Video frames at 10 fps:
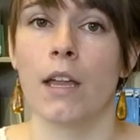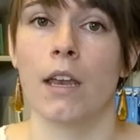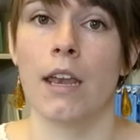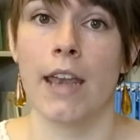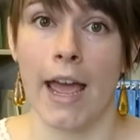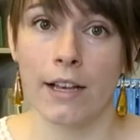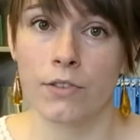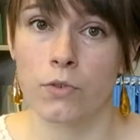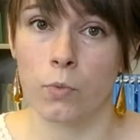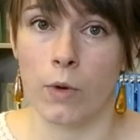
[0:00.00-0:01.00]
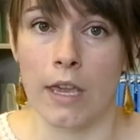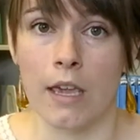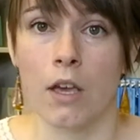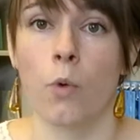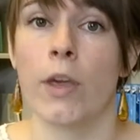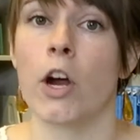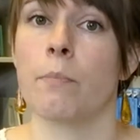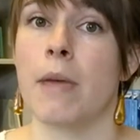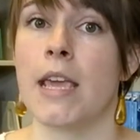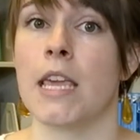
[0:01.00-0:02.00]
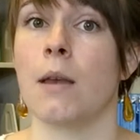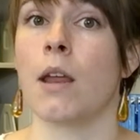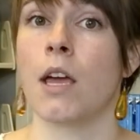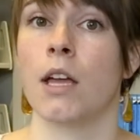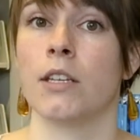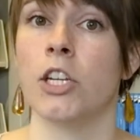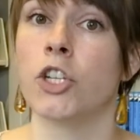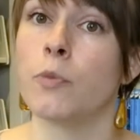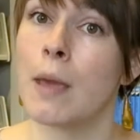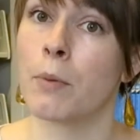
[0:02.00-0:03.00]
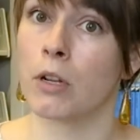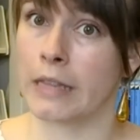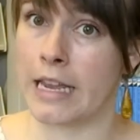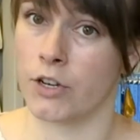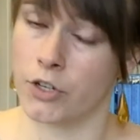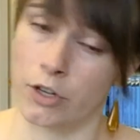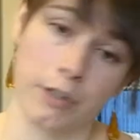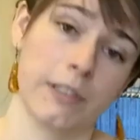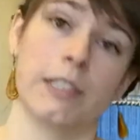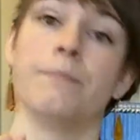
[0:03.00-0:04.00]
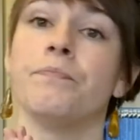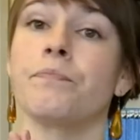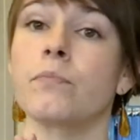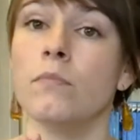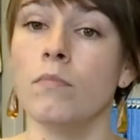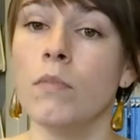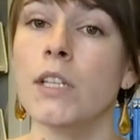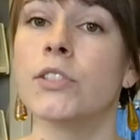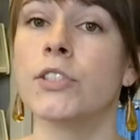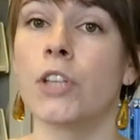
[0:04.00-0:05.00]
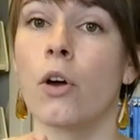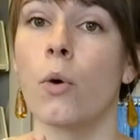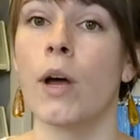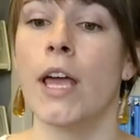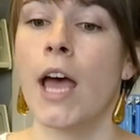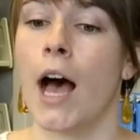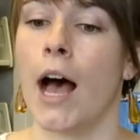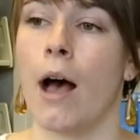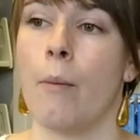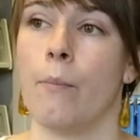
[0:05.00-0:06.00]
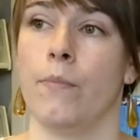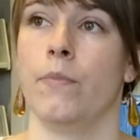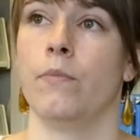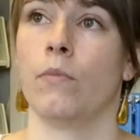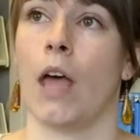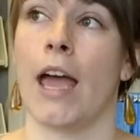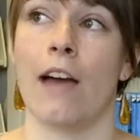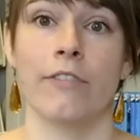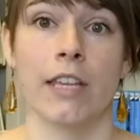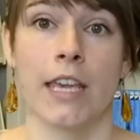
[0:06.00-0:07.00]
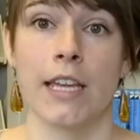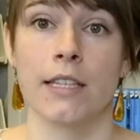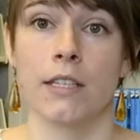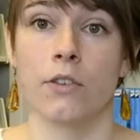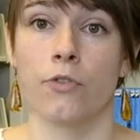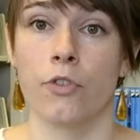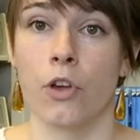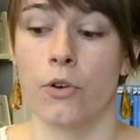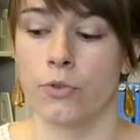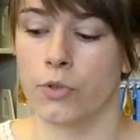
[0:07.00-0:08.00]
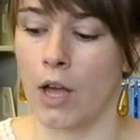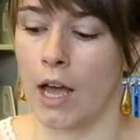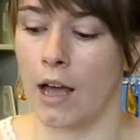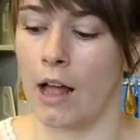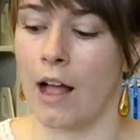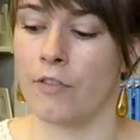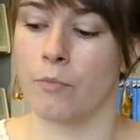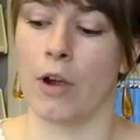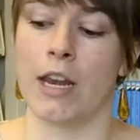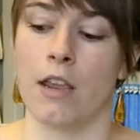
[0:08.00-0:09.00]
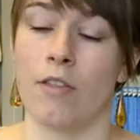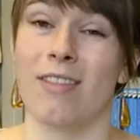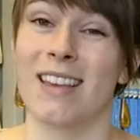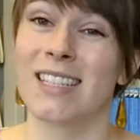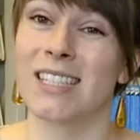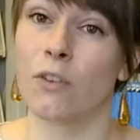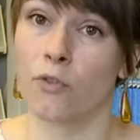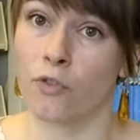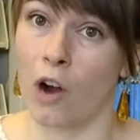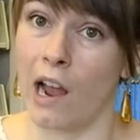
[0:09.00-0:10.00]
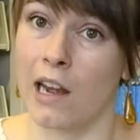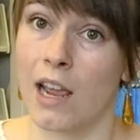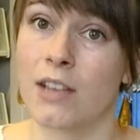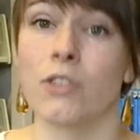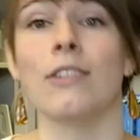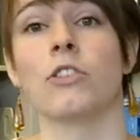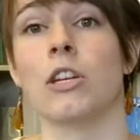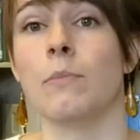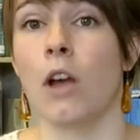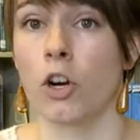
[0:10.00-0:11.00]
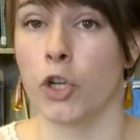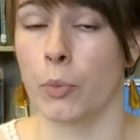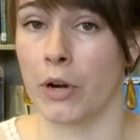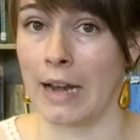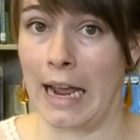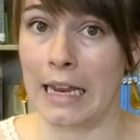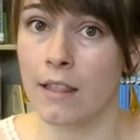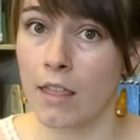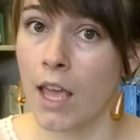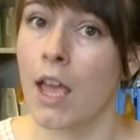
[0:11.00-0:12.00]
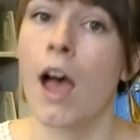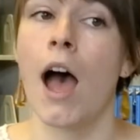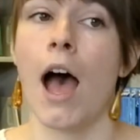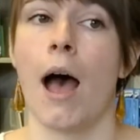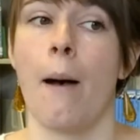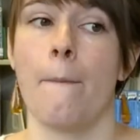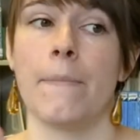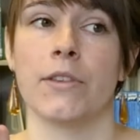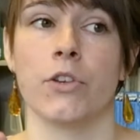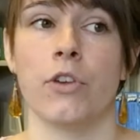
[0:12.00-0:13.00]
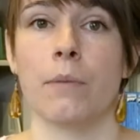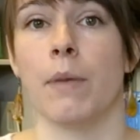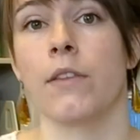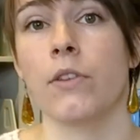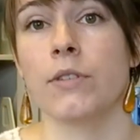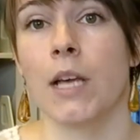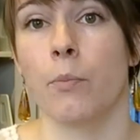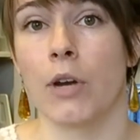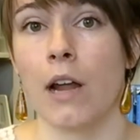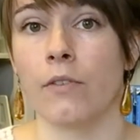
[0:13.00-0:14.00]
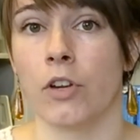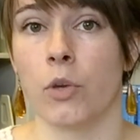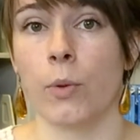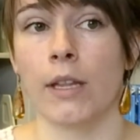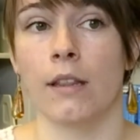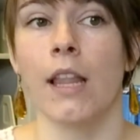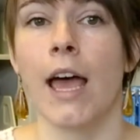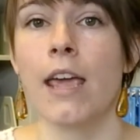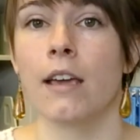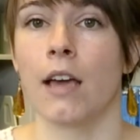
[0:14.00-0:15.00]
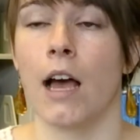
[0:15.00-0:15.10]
Next week, we are making tissue paper lanterns. So I have the kits for those. I'll have them ready this Friday, so that's going to be October 9th. So you can pick those up whenever you would like.